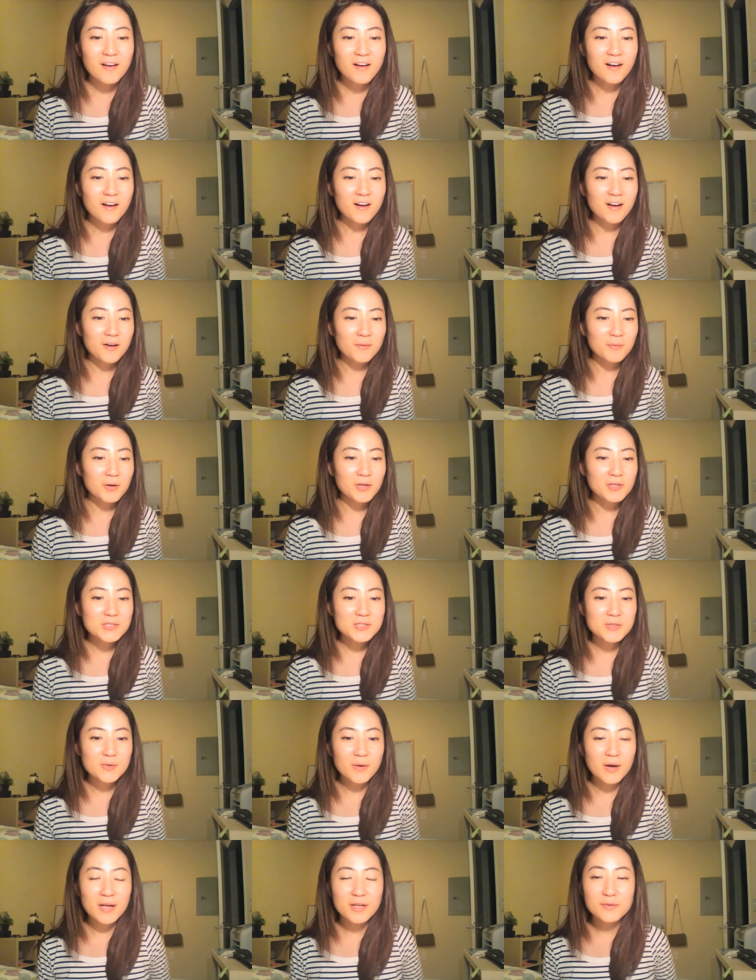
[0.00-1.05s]

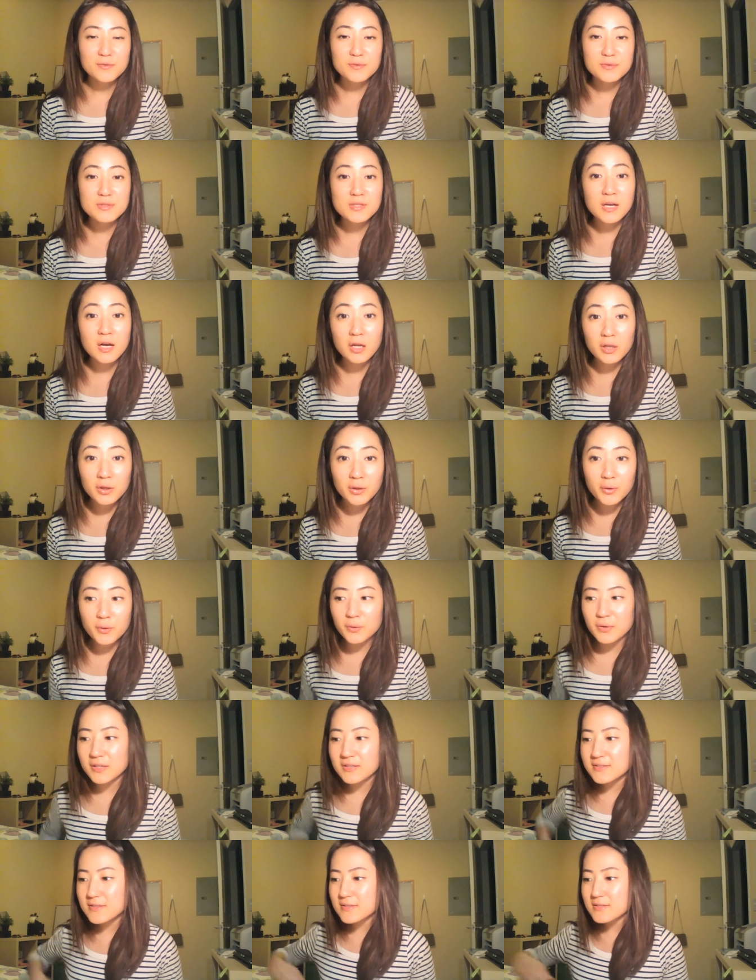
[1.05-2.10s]
Also, I use color
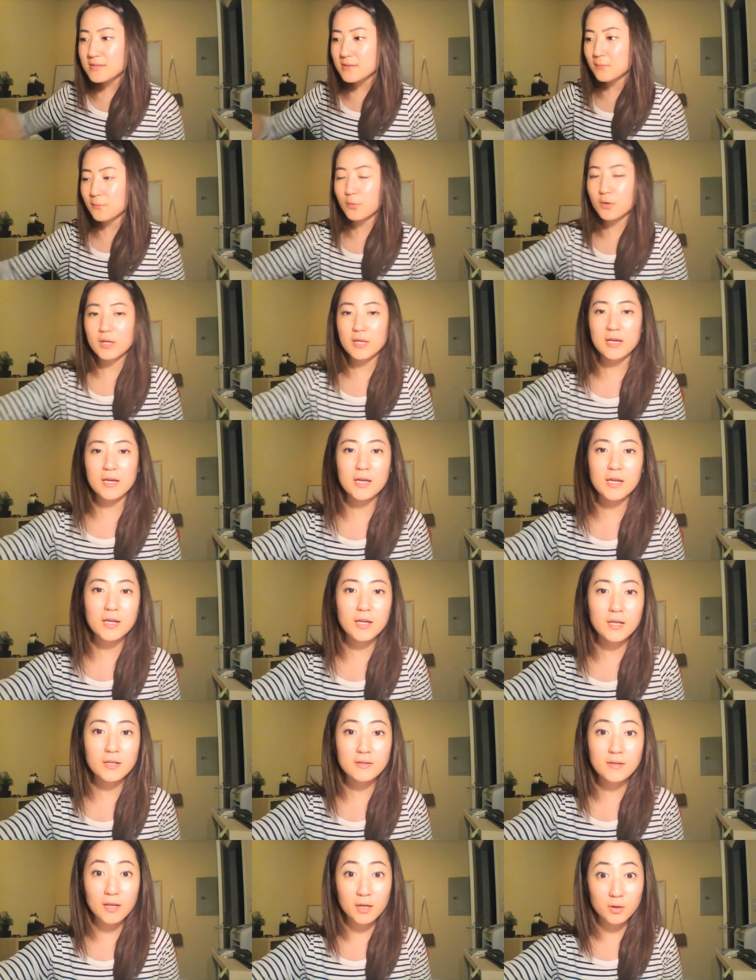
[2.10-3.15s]
coding system when
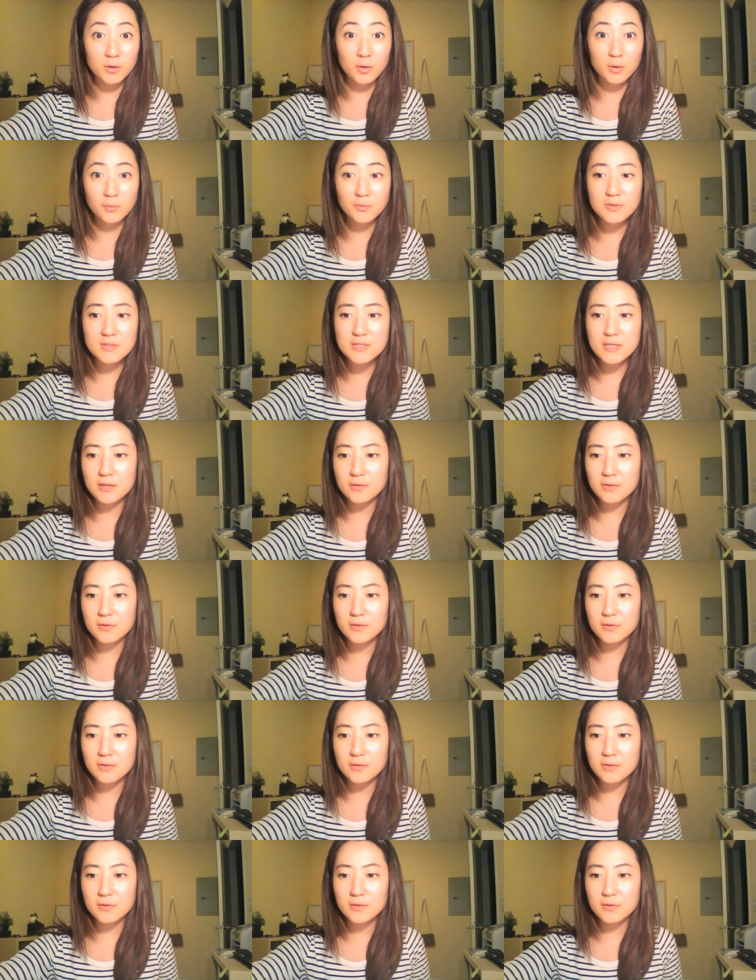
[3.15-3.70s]
I take notes.